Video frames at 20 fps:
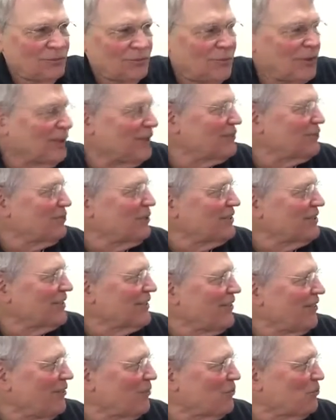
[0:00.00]
What's
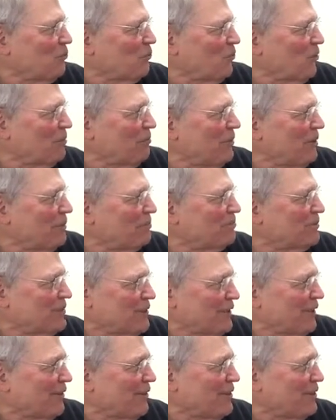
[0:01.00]
it called? Warm-up
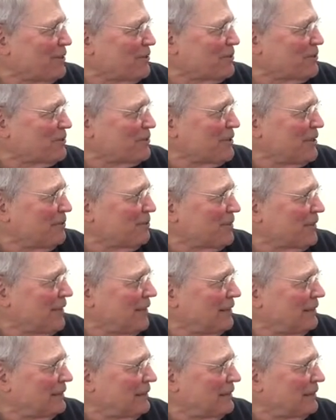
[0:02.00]
series or something?